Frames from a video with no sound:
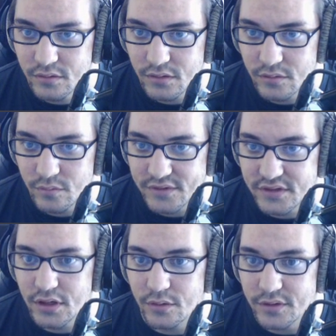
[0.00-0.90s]
Or was
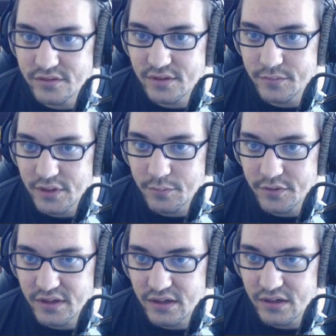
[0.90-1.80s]
no, we do some double
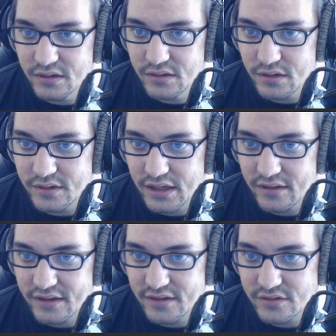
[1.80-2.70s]
here. Okay,
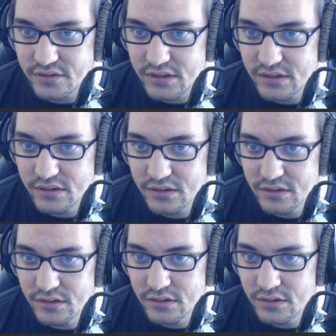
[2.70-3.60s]
that's actually,
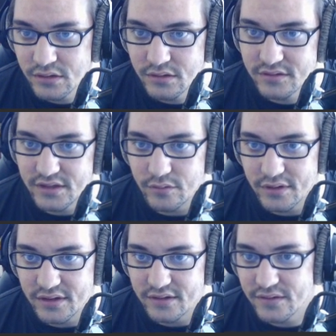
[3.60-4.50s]
let's get rid
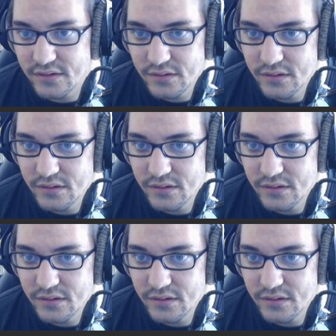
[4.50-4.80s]
of this.